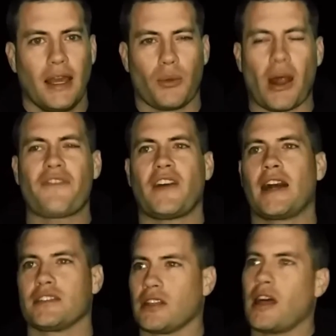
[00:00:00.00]
What I
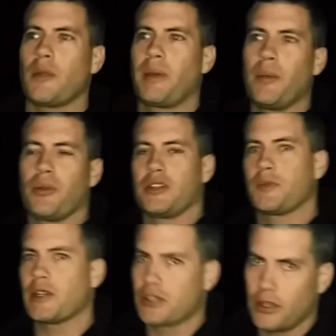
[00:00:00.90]
find is a lot of people,
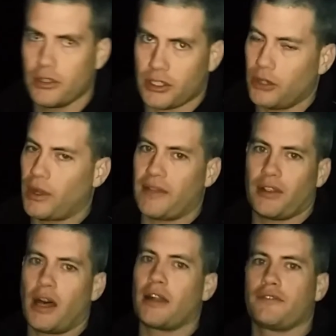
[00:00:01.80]
especially those that don't have a
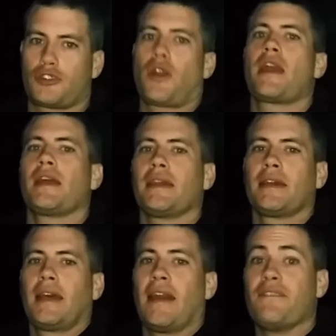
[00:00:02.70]
lot of training
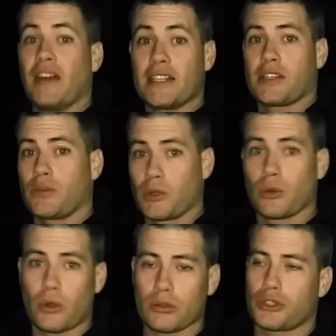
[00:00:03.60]
invested,
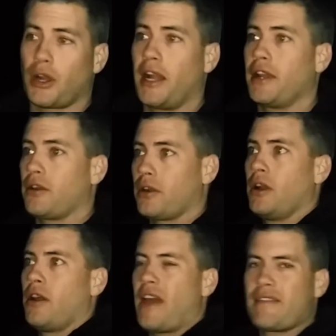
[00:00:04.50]
real-world training, or
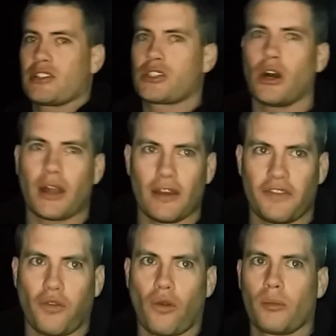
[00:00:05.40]
they haven't sought out
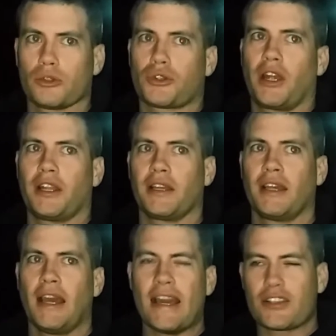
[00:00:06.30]
formal training,
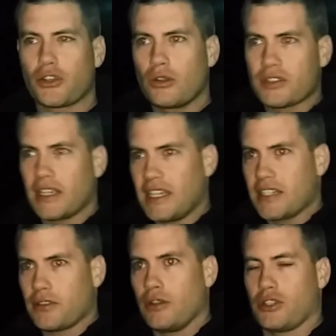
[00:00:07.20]
as soon as they
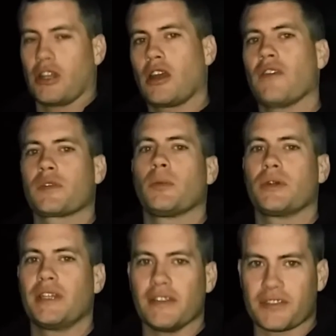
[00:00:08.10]
get to those uncomfortable
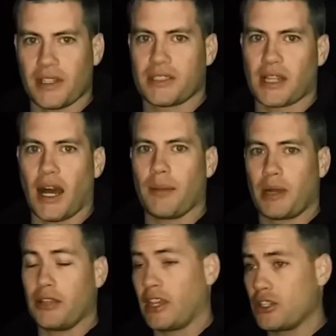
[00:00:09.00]
ifs, they stop.
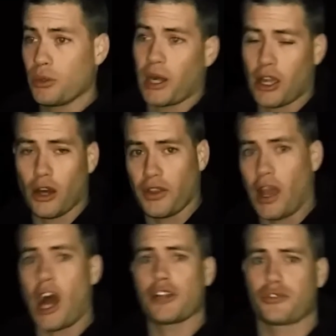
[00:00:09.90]
And they do what I call the
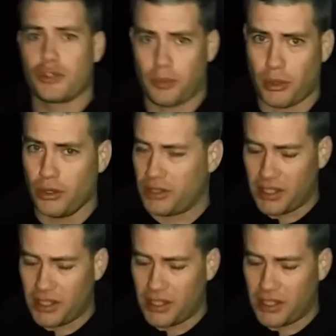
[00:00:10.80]
ostrich approach.